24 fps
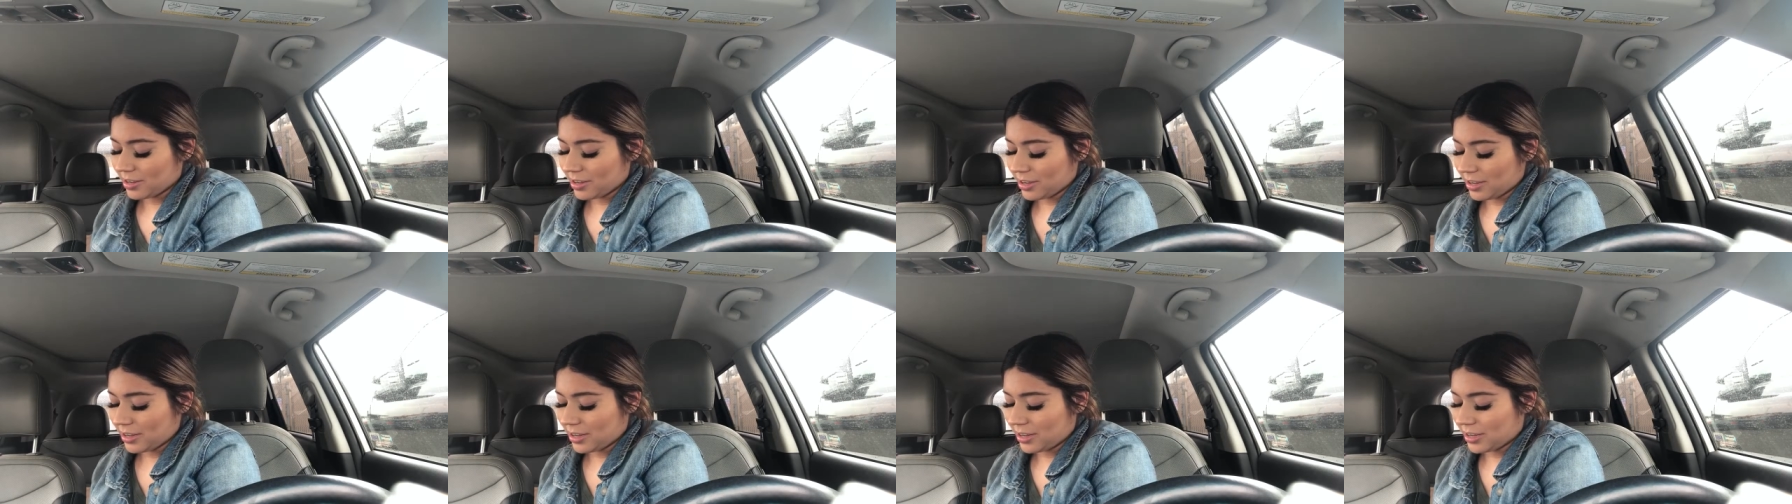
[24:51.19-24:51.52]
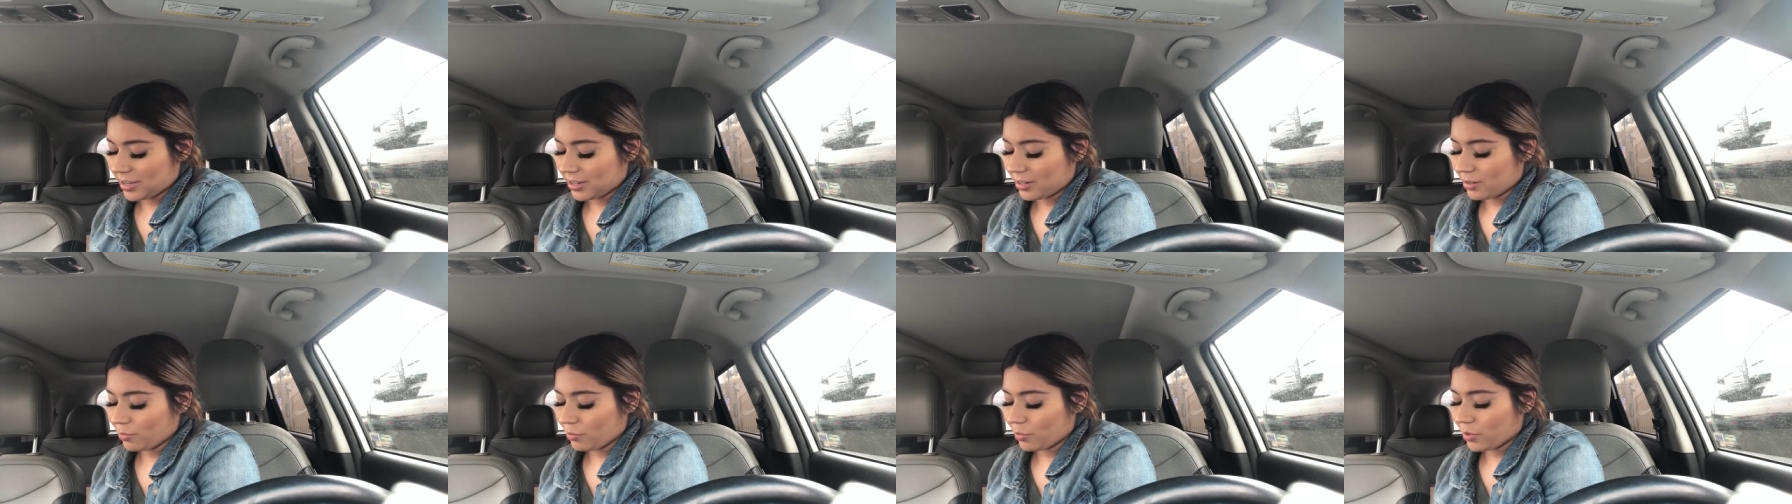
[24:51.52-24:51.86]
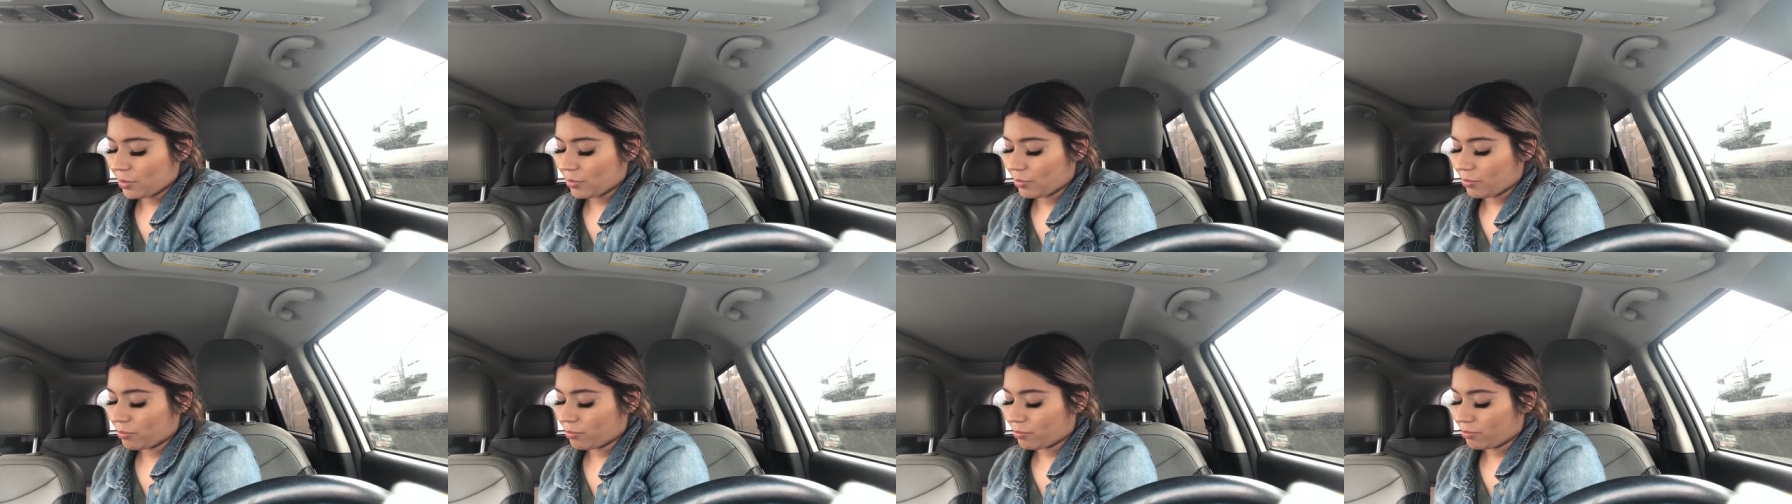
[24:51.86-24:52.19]
and
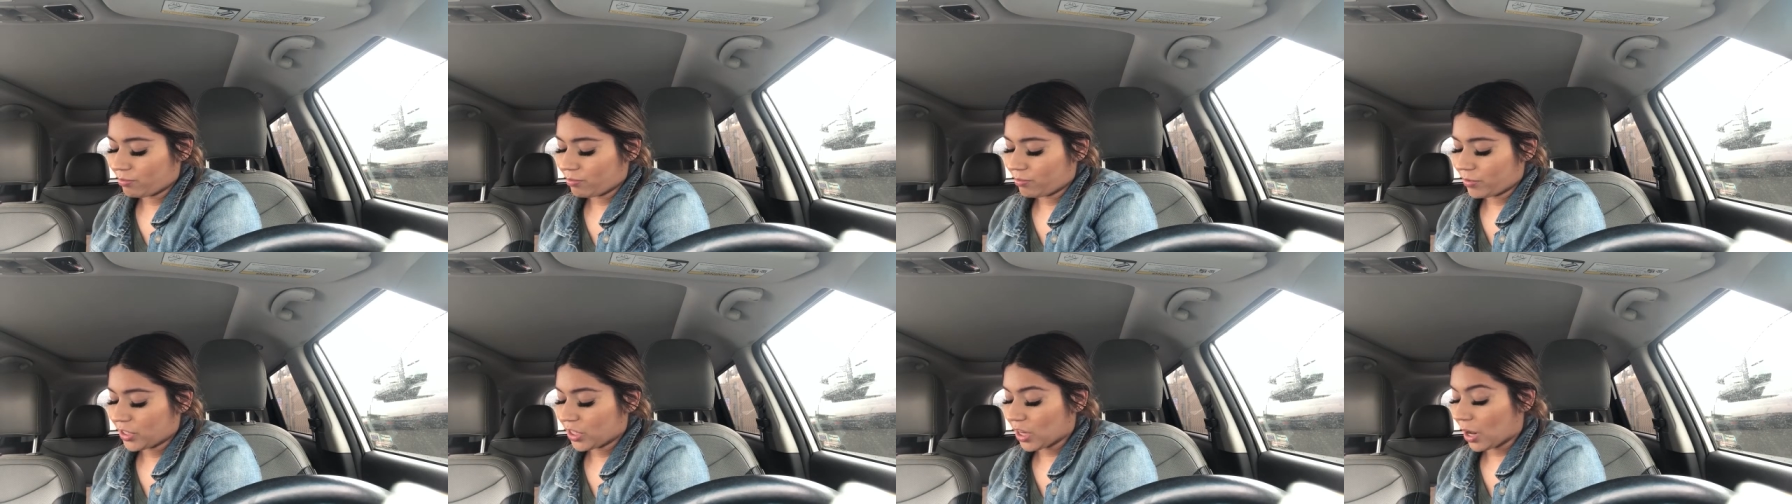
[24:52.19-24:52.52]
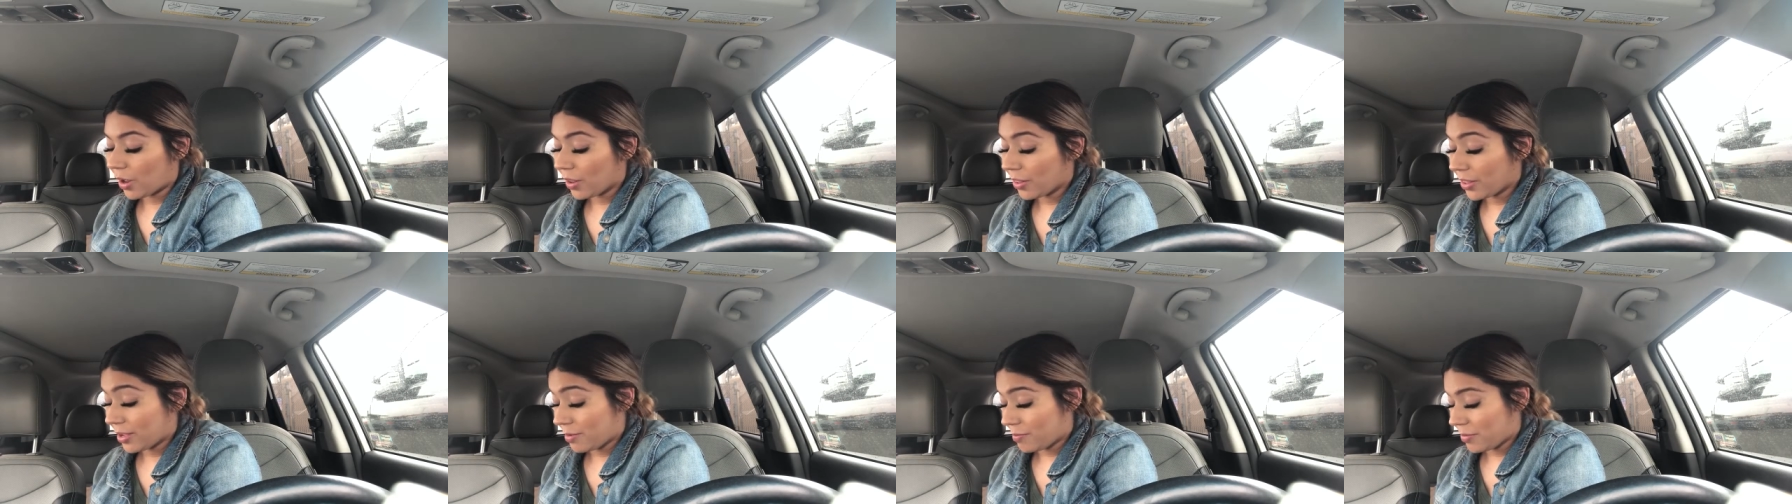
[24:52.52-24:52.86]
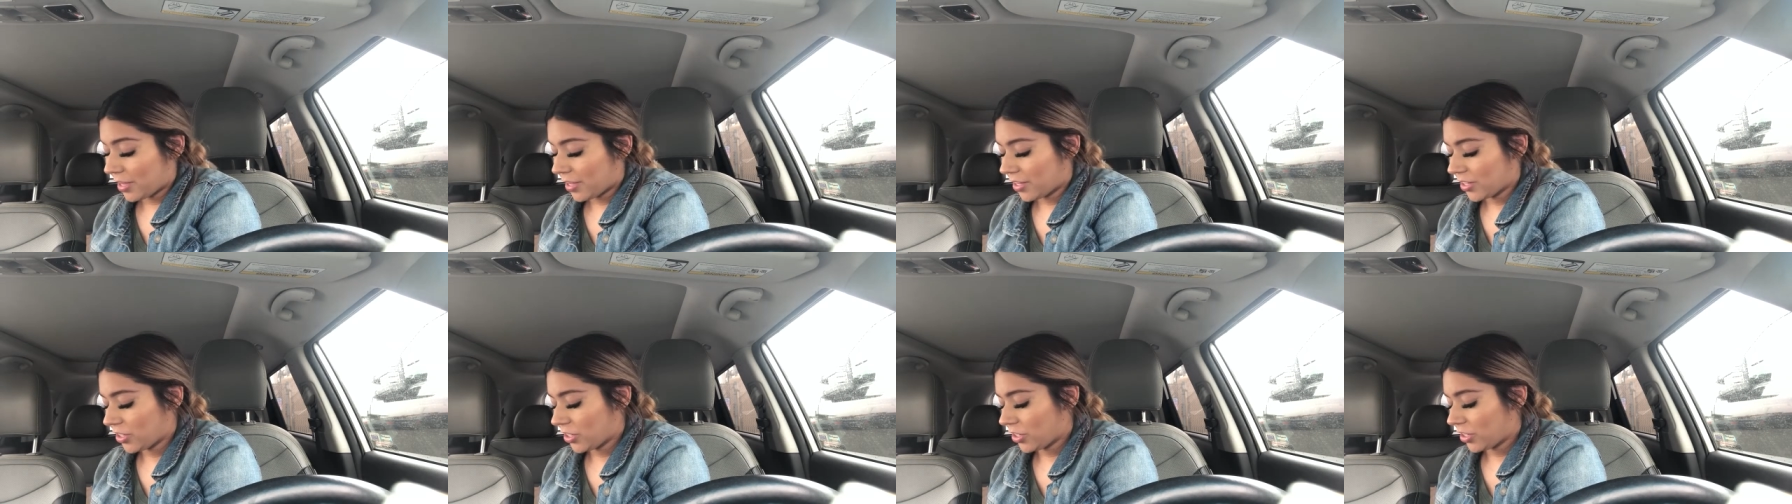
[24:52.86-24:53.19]
we saw them
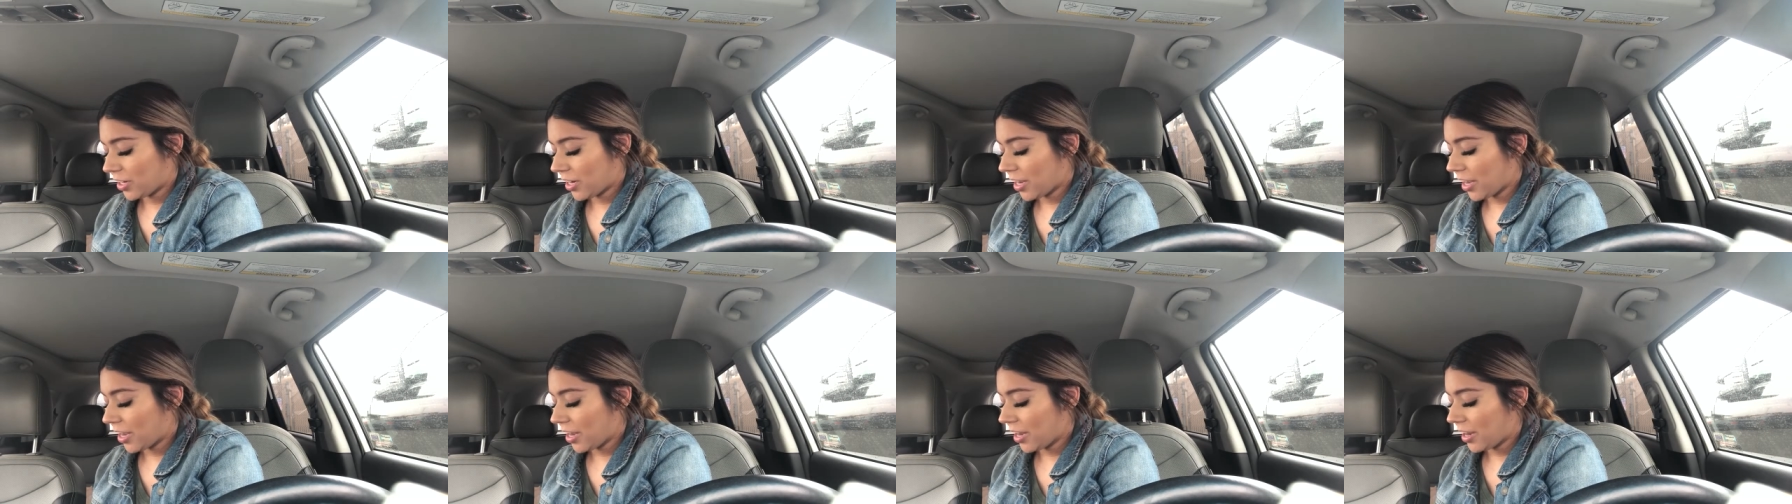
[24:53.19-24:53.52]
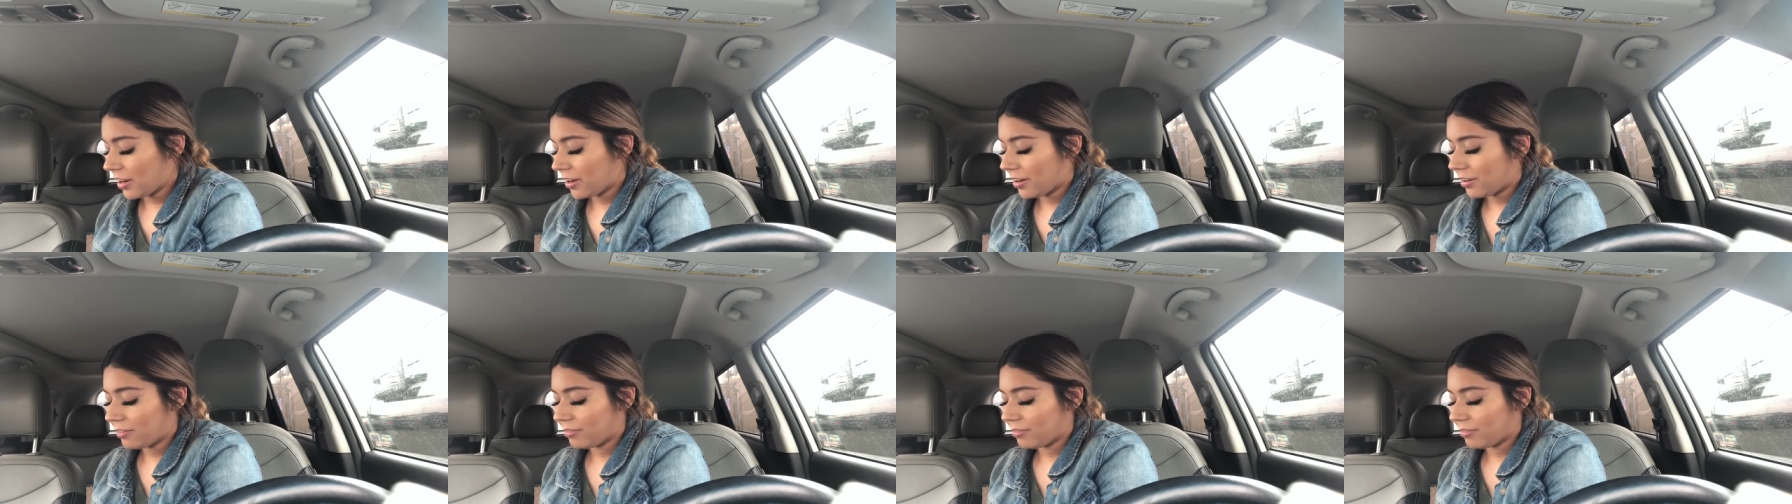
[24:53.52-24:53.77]
yesterday